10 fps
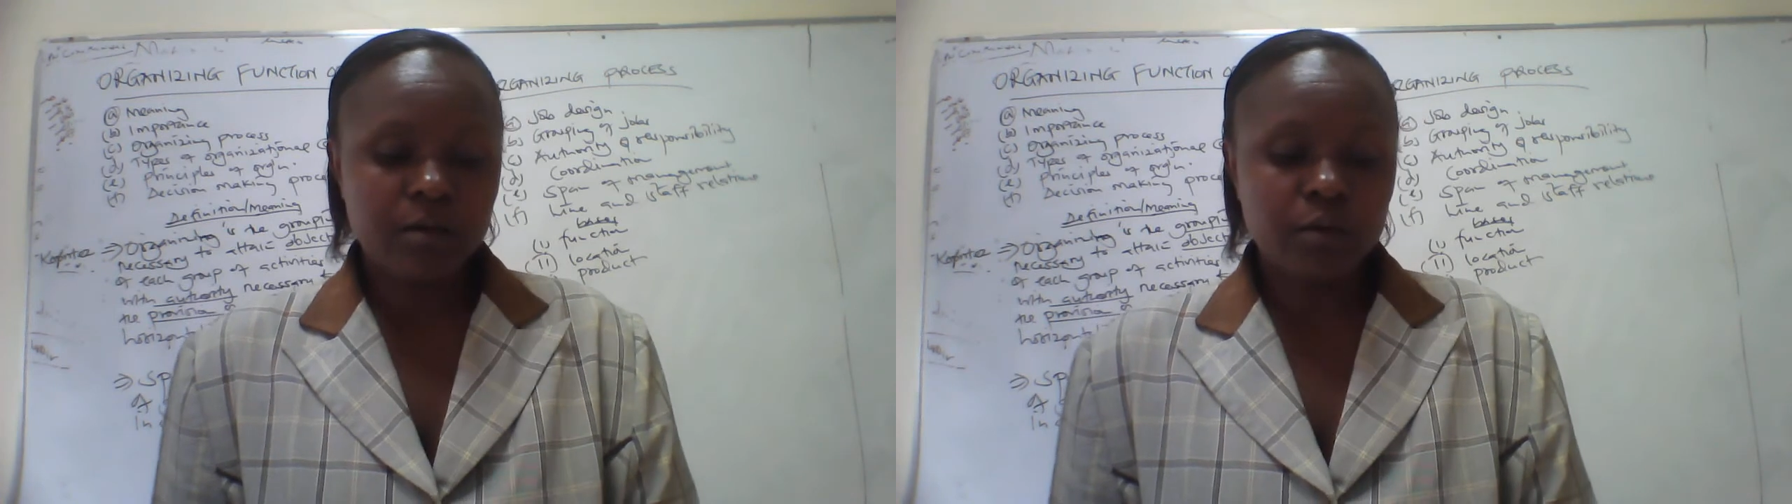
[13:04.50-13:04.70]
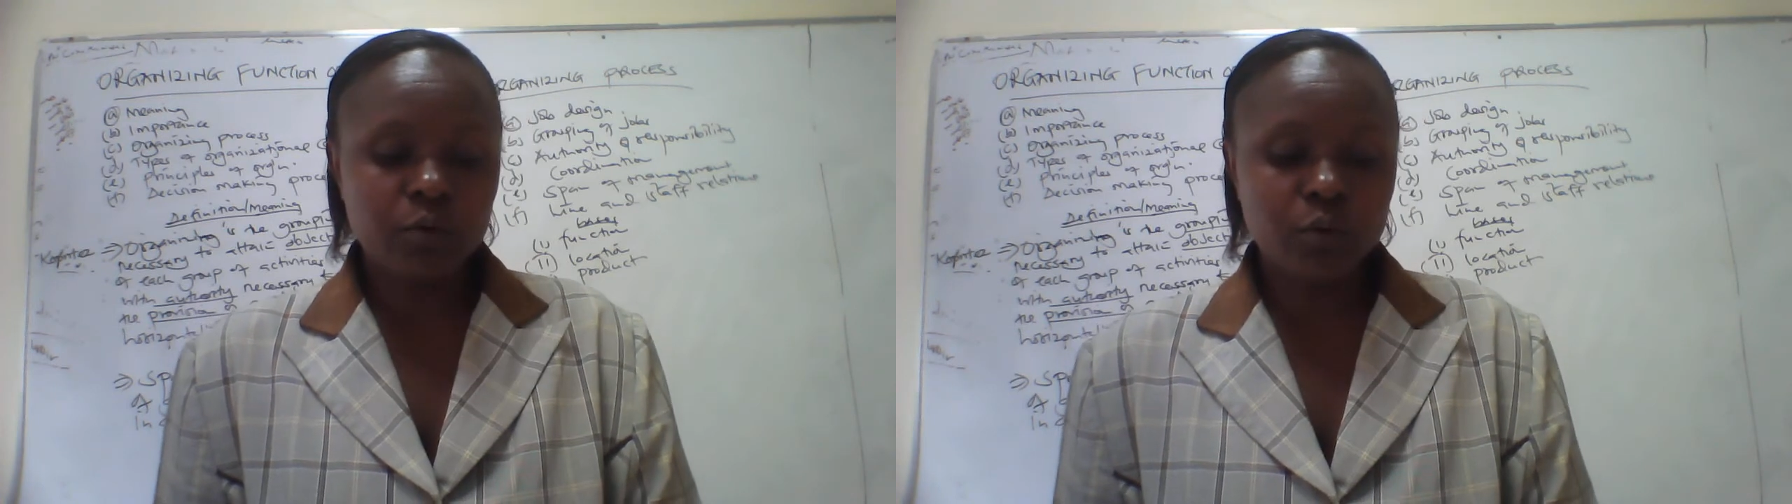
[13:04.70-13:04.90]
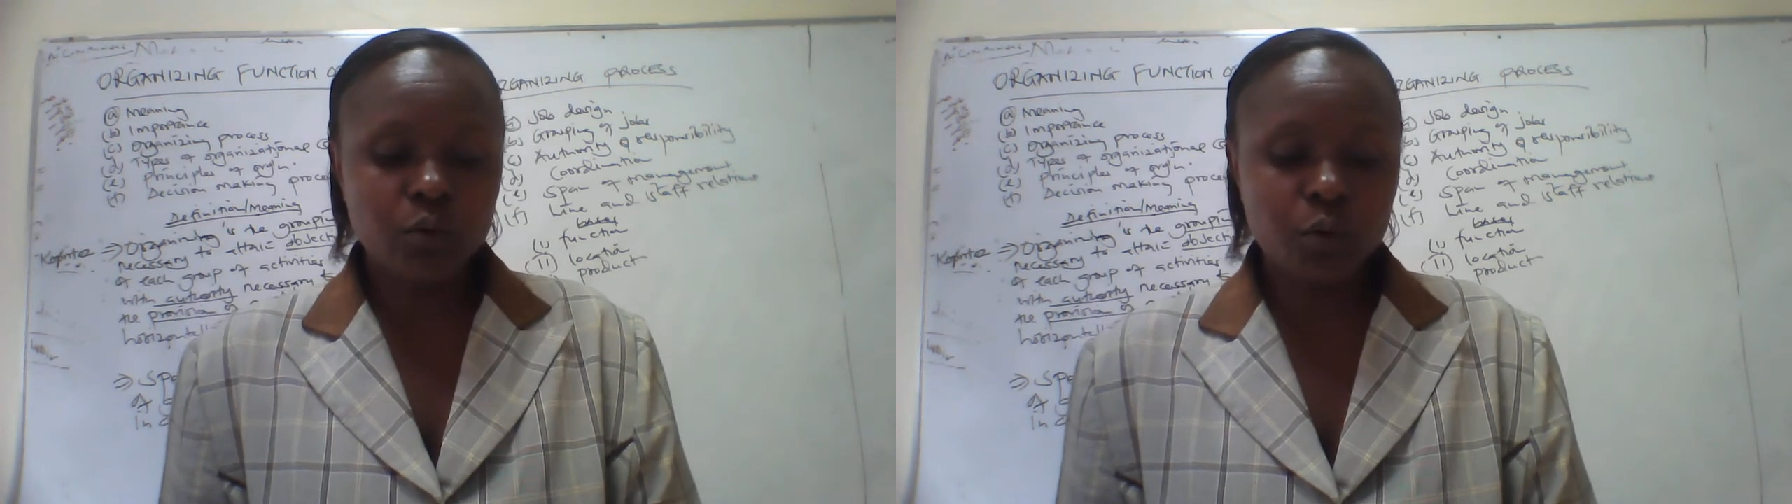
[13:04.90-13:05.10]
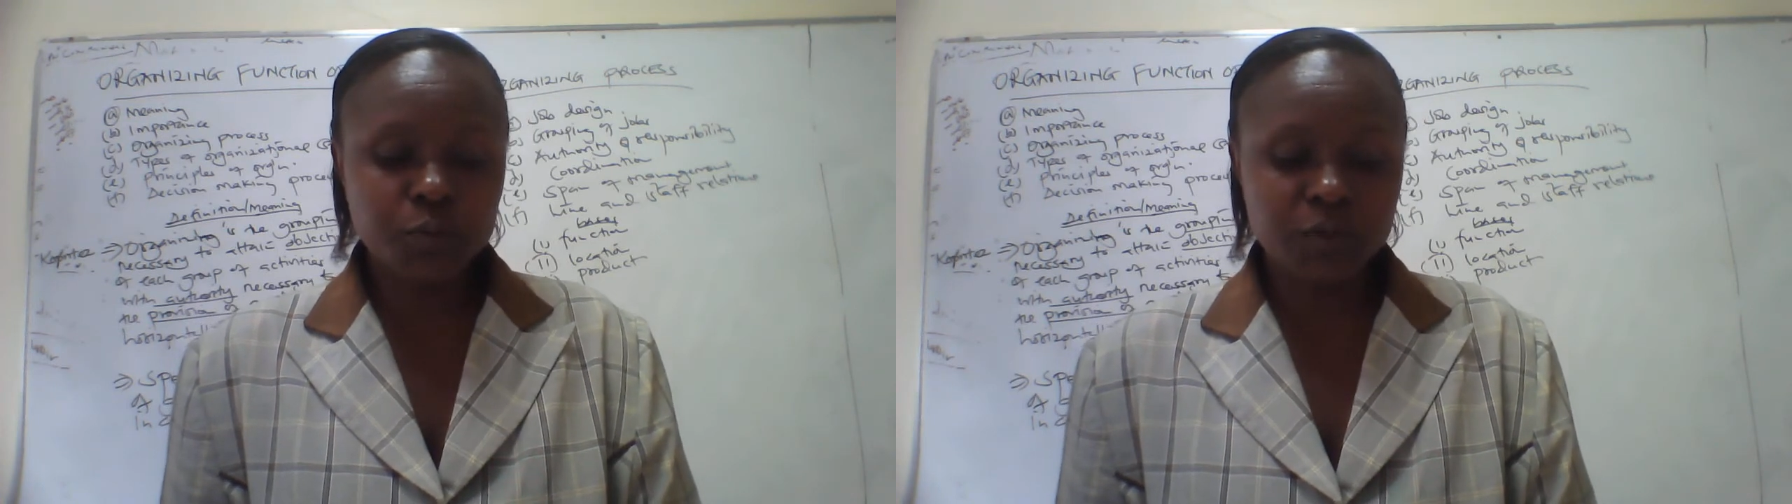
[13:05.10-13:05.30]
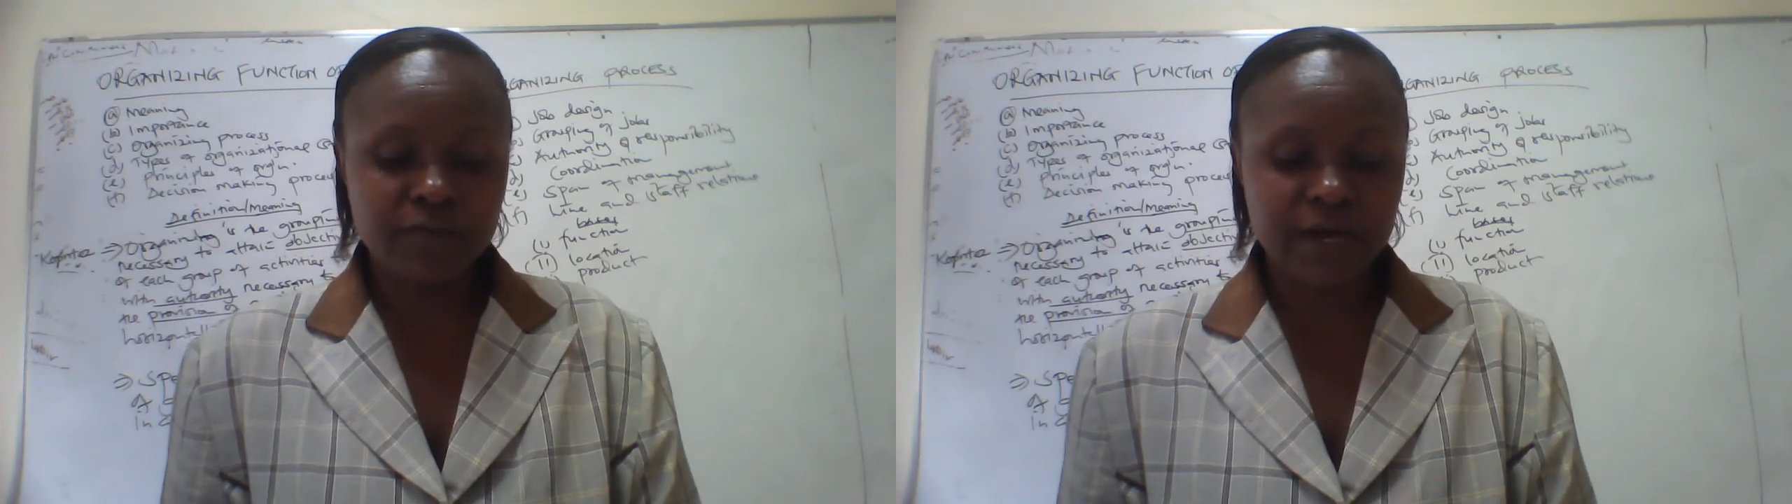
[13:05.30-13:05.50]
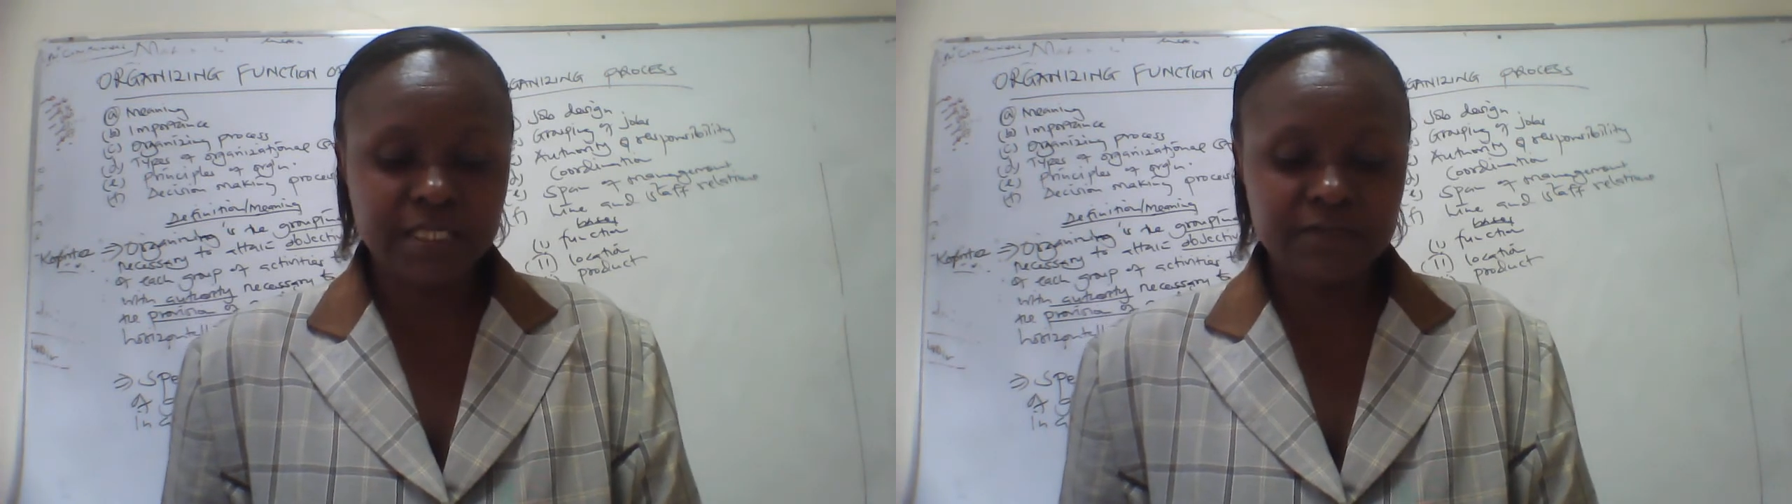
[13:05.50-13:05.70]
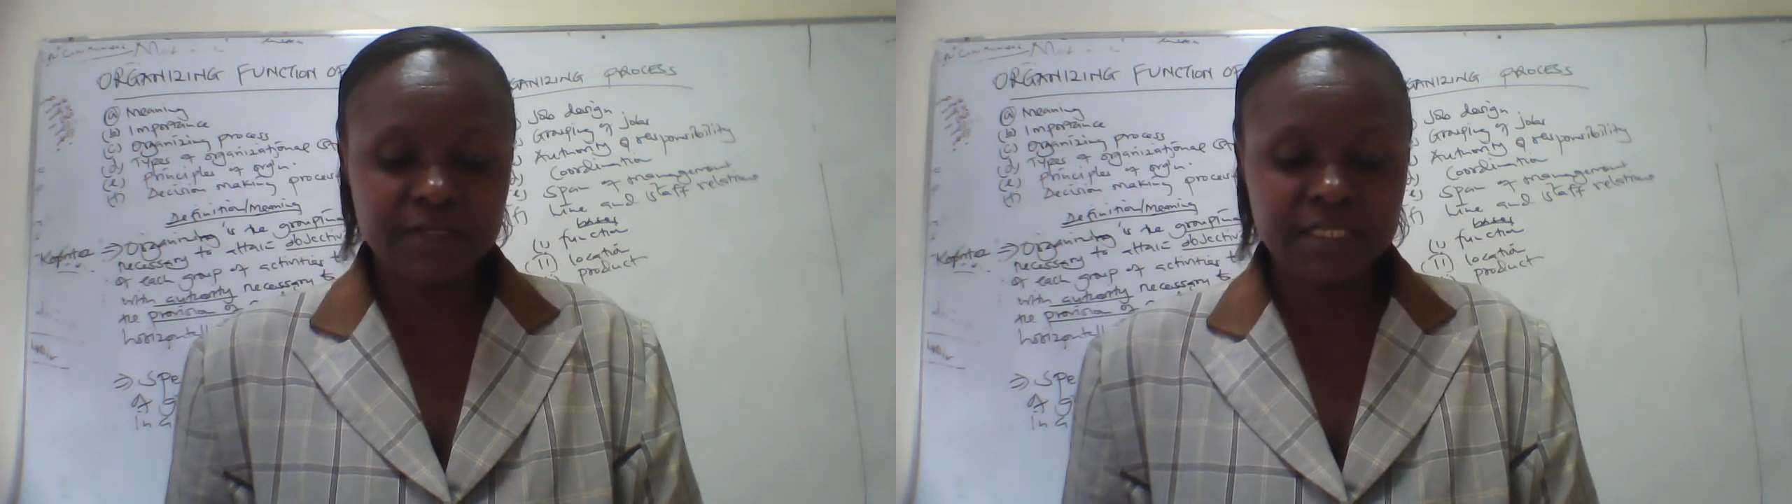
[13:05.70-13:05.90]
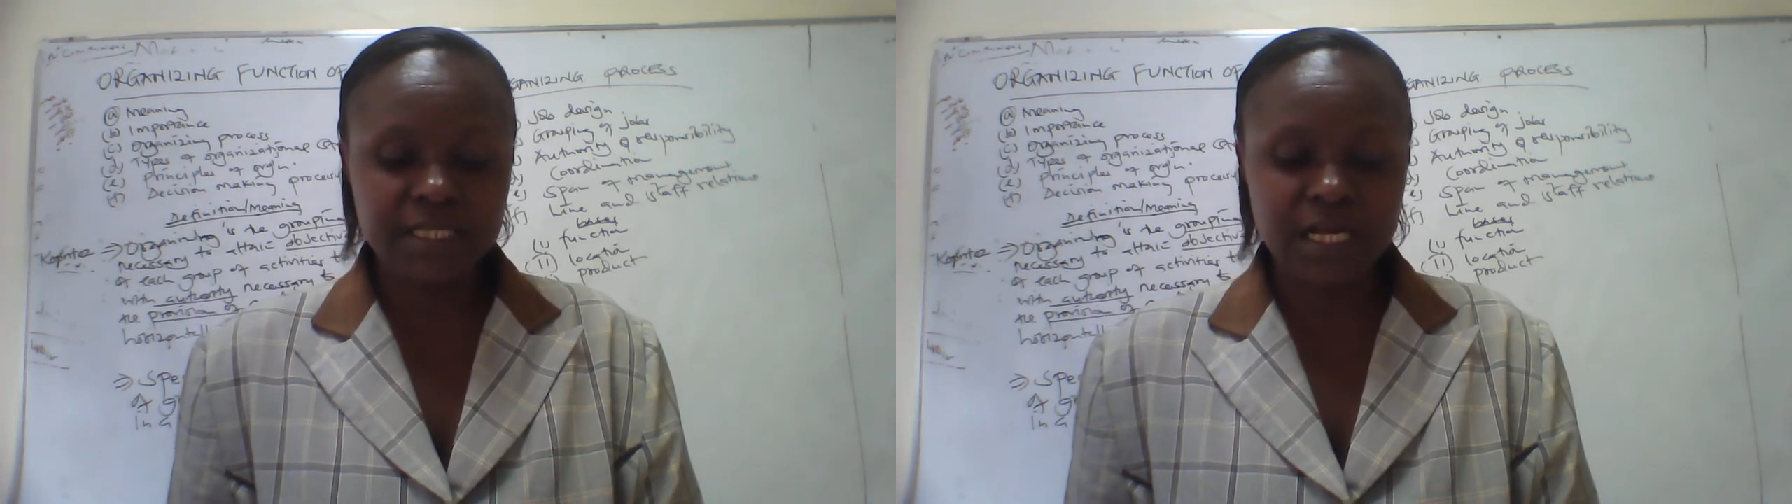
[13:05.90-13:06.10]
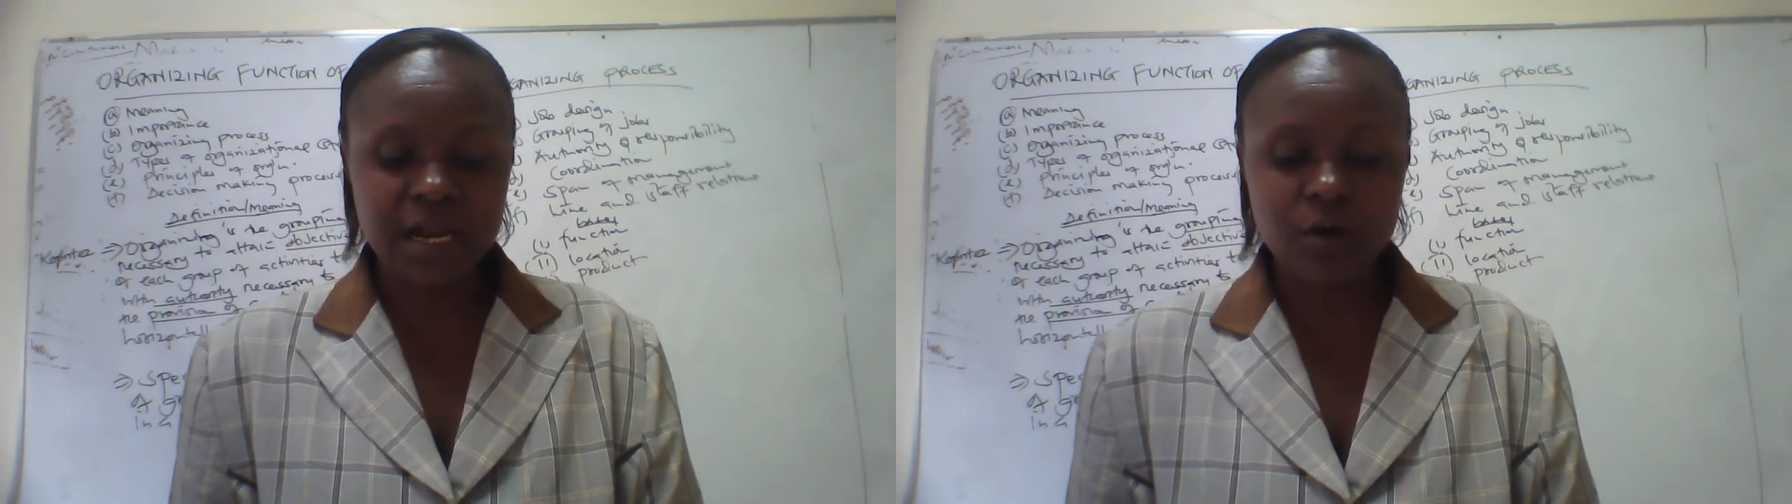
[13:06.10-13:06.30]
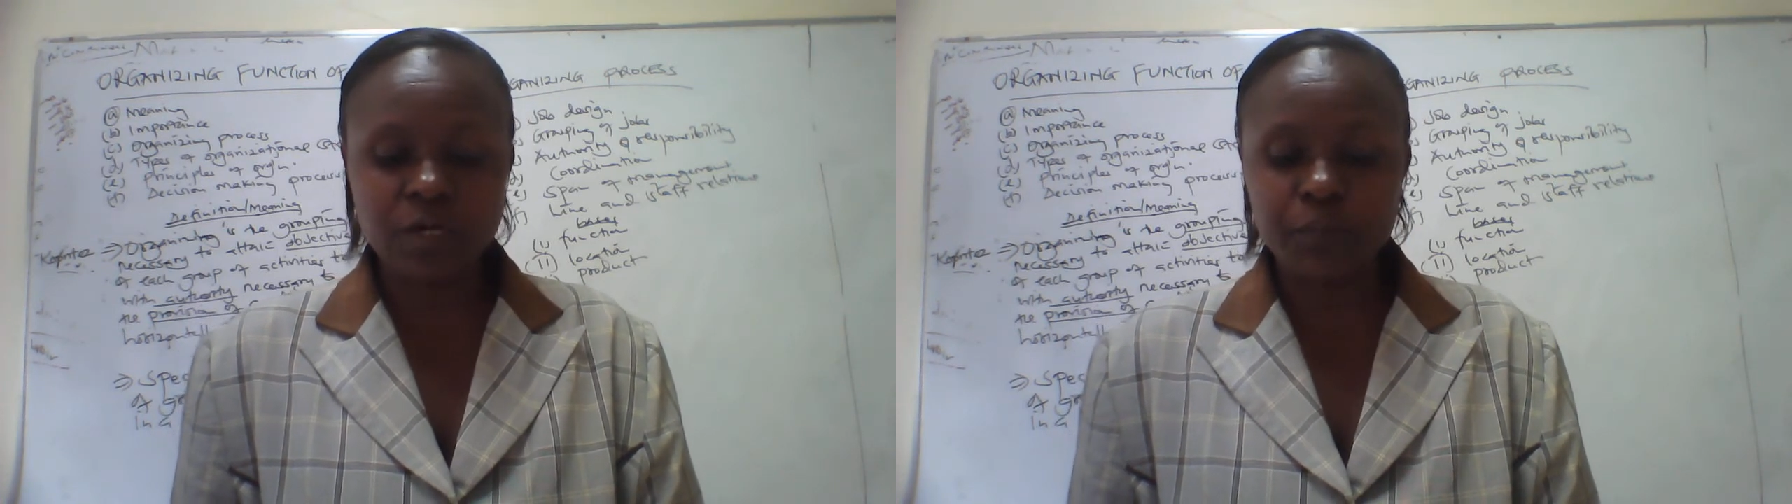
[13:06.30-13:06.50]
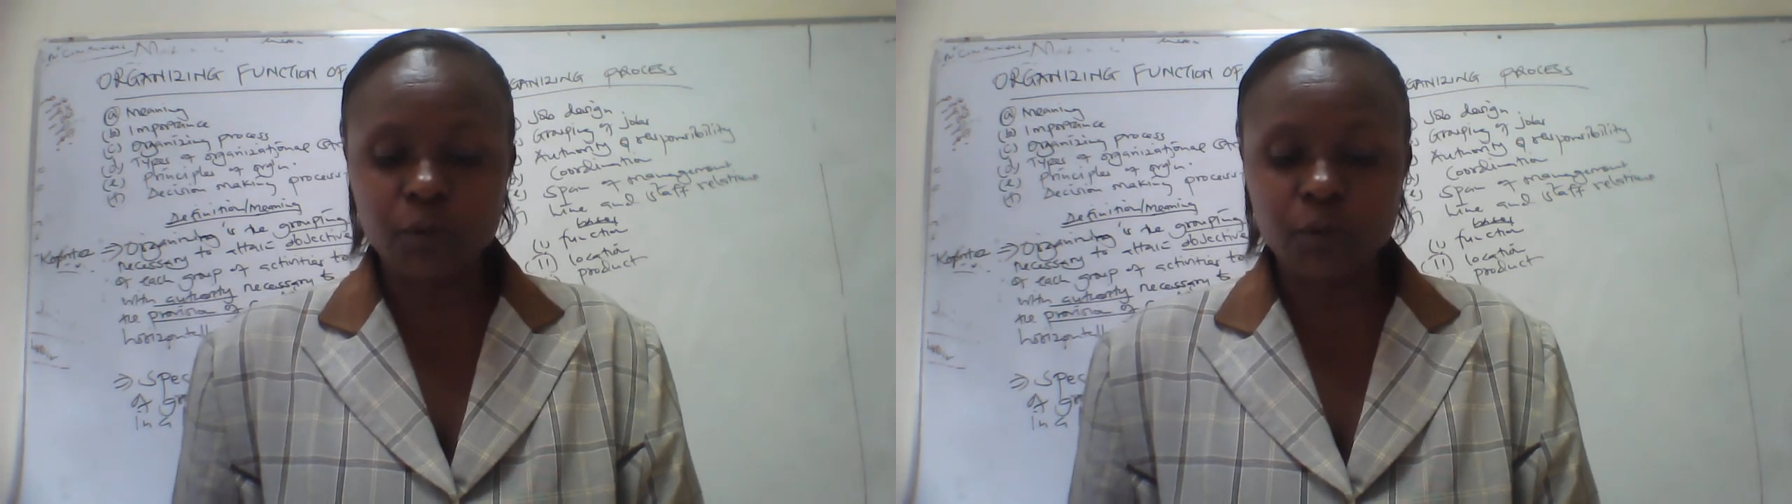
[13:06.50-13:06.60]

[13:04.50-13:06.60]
groups of activities around a